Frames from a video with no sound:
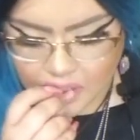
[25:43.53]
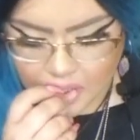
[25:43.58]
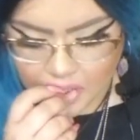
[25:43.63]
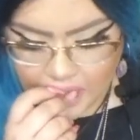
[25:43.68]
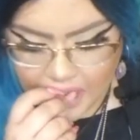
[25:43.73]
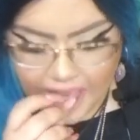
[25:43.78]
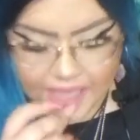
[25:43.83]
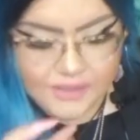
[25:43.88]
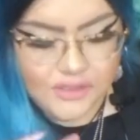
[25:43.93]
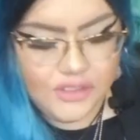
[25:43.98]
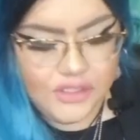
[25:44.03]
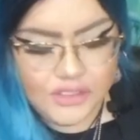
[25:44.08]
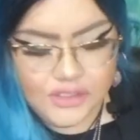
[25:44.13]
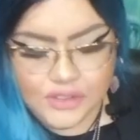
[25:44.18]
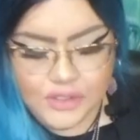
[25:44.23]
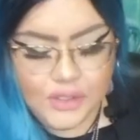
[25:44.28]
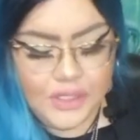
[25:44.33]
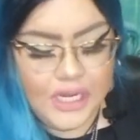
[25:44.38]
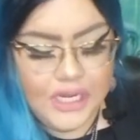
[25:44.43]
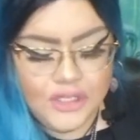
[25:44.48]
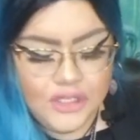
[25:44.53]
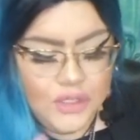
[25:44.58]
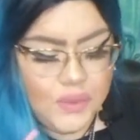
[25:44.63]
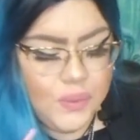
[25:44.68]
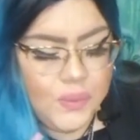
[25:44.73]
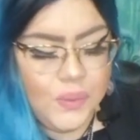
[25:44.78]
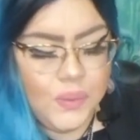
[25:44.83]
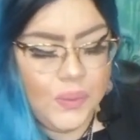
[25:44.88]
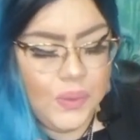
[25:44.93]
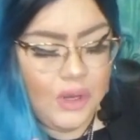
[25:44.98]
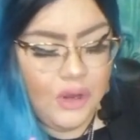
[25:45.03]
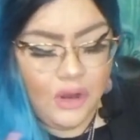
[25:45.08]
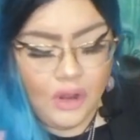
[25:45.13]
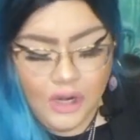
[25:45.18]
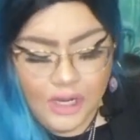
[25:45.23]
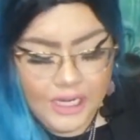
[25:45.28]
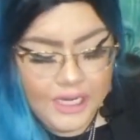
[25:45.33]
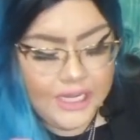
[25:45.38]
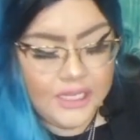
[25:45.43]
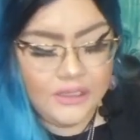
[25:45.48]
it's just you
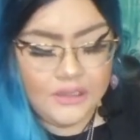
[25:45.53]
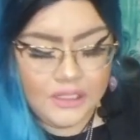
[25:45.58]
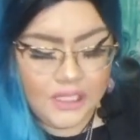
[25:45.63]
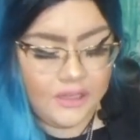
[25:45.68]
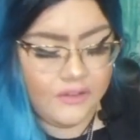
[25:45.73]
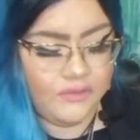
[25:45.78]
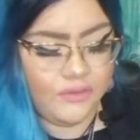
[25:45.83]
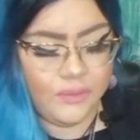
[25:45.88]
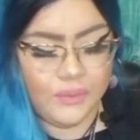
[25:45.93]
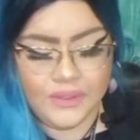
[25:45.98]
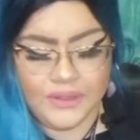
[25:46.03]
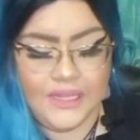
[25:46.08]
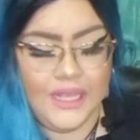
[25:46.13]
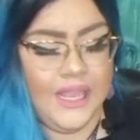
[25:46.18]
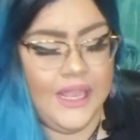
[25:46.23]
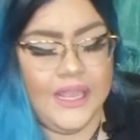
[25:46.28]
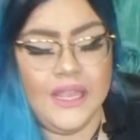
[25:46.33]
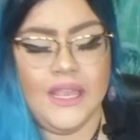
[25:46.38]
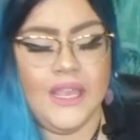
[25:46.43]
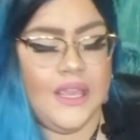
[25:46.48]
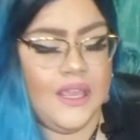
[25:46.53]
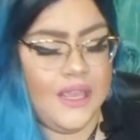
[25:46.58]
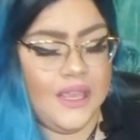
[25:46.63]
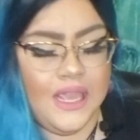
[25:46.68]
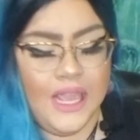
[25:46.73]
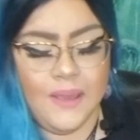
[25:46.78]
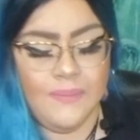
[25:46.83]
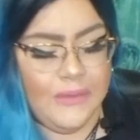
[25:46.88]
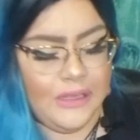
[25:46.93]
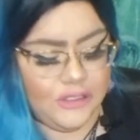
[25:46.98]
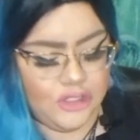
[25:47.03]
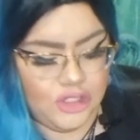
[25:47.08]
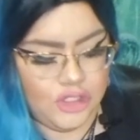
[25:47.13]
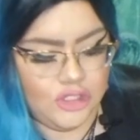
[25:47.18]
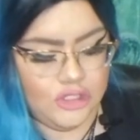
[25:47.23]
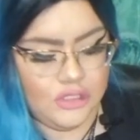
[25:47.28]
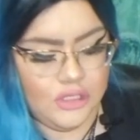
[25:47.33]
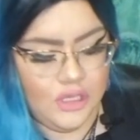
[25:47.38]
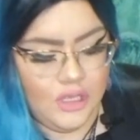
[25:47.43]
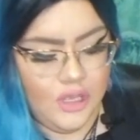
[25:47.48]
are in love with a
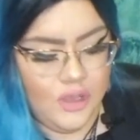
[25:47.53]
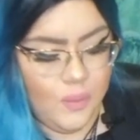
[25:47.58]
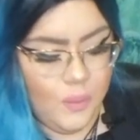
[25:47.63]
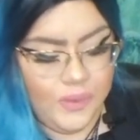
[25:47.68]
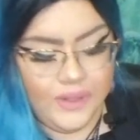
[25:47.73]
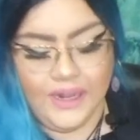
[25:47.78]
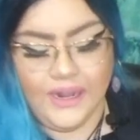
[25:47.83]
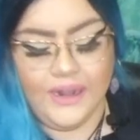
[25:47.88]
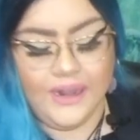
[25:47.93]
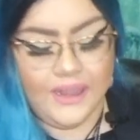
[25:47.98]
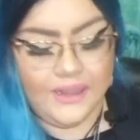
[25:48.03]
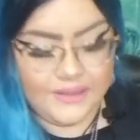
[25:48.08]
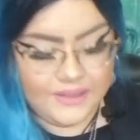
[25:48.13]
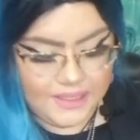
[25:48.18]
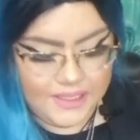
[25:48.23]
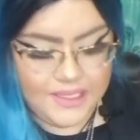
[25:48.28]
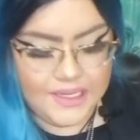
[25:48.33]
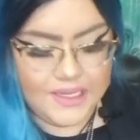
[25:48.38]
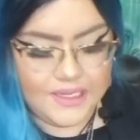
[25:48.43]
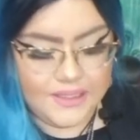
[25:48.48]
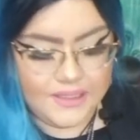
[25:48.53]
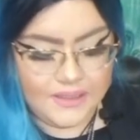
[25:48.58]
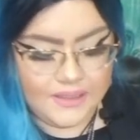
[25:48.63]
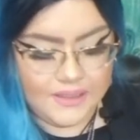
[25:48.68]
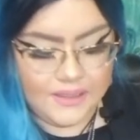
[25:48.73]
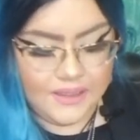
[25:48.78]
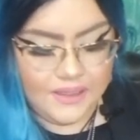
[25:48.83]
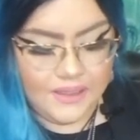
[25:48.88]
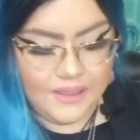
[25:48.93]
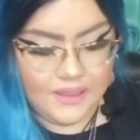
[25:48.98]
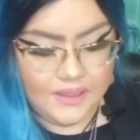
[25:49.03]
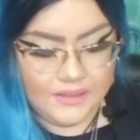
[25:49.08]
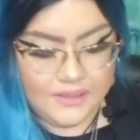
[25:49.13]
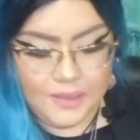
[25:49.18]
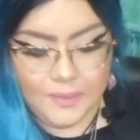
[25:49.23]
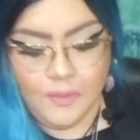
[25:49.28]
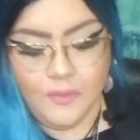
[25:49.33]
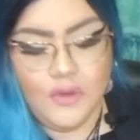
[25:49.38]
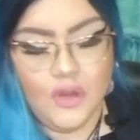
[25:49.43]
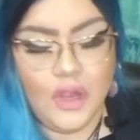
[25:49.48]
image, with an idea.
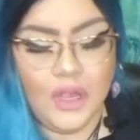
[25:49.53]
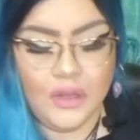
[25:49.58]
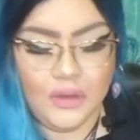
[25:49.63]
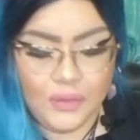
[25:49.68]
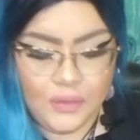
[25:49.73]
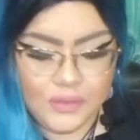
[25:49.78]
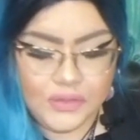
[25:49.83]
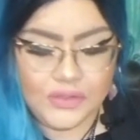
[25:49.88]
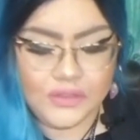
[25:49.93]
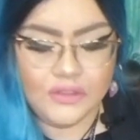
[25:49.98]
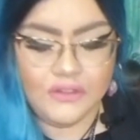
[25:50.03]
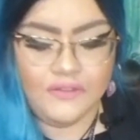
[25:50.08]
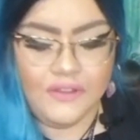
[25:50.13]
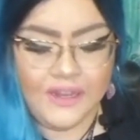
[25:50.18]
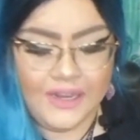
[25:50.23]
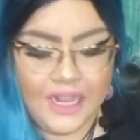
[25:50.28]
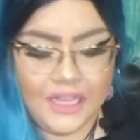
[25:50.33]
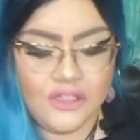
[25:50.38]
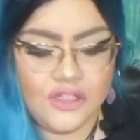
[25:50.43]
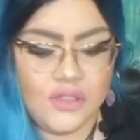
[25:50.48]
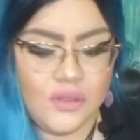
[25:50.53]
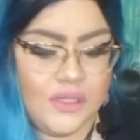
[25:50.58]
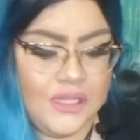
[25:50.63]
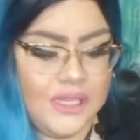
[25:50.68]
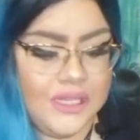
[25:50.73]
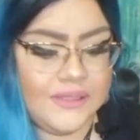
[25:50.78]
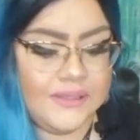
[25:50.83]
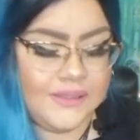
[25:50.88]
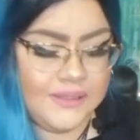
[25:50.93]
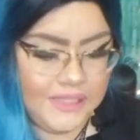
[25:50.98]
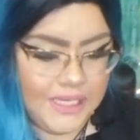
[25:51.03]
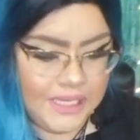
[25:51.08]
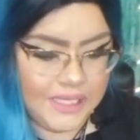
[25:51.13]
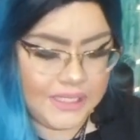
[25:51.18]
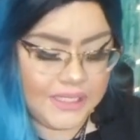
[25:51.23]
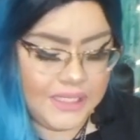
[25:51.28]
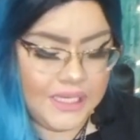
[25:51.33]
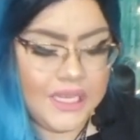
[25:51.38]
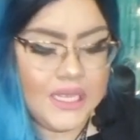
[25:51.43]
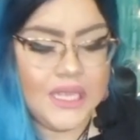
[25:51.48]
Some of you are also financially
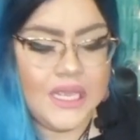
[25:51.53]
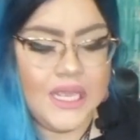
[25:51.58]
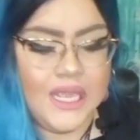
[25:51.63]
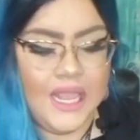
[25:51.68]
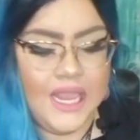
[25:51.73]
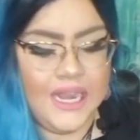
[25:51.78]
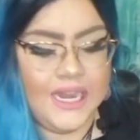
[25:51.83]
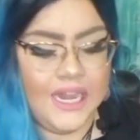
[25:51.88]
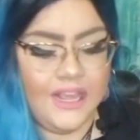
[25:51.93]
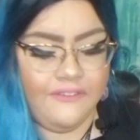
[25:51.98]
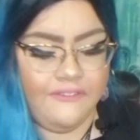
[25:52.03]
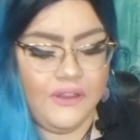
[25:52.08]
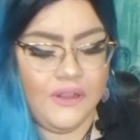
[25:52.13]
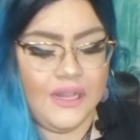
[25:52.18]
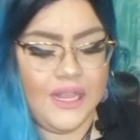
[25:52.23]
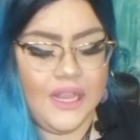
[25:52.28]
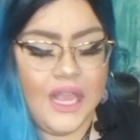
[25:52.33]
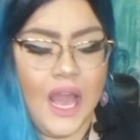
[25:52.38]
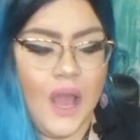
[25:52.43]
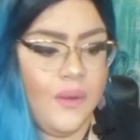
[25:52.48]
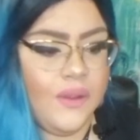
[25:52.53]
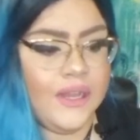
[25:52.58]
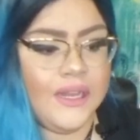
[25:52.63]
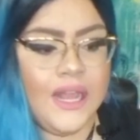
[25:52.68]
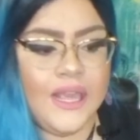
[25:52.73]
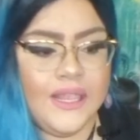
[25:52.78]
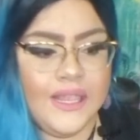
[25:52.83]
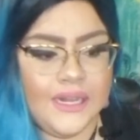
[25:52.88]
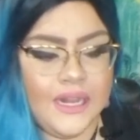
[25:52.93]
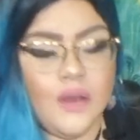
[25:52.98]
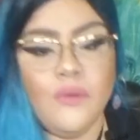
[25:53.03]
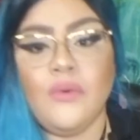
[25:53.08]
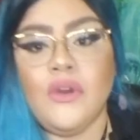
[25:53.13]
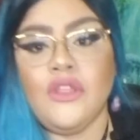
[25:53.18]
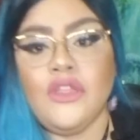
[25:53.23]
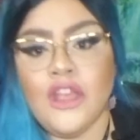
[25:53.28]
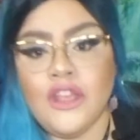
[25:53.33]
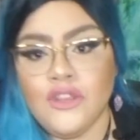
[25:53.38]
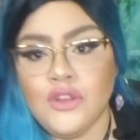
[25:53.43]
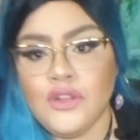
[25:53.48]
stuck, and I feel like, how can I get out?
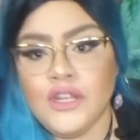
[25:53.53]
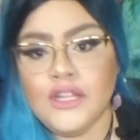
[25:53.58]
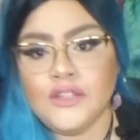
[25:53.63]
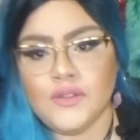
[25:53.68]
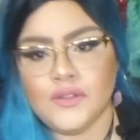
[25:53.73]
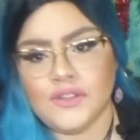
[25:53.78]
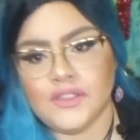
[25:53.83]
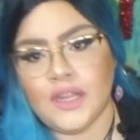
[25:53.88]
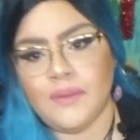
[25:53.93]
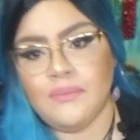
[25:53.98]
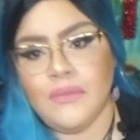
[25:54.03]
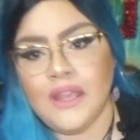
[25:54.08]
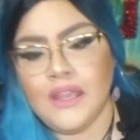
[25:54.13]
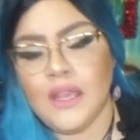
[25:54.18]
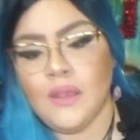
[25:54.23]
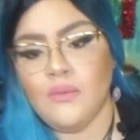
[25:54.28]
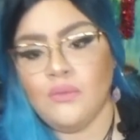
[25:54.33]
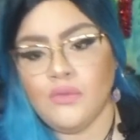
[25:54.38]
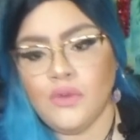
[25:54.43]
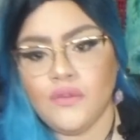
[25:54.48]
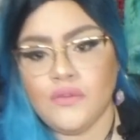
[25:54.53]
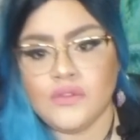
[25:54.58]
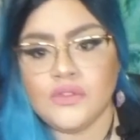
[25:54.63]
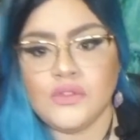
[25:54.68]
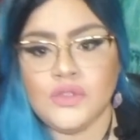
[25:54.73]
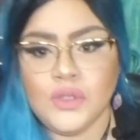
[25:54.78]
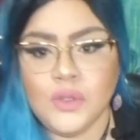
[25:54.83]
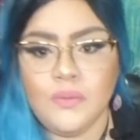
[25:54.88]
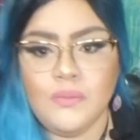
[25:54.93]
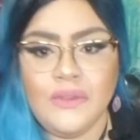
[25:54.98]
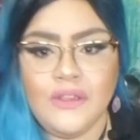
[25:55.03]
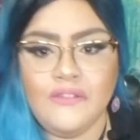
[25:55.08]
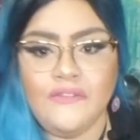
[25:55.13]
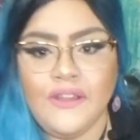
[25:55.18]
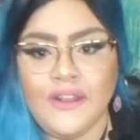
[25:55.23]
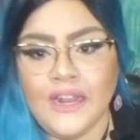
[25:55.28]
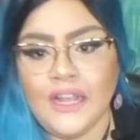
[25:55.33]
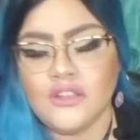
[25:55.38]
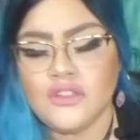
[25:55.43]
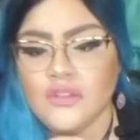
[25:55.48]
Well, then you need to start making moves to be
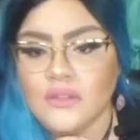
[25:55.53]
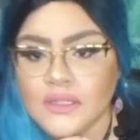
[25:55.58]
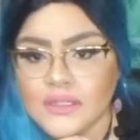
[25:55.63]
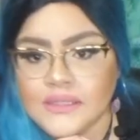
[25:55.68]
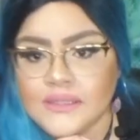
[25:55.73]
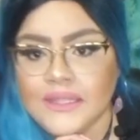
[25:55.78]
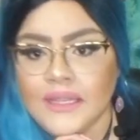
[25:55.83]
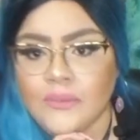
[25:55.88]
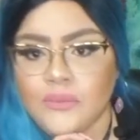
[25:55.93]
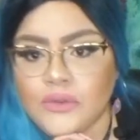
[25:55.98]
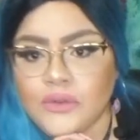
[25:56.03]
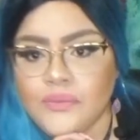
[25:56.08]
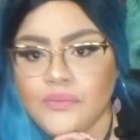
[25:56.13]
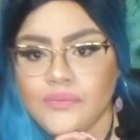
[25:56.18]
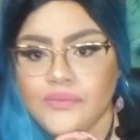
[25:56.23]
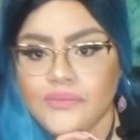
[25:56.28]
financially stable.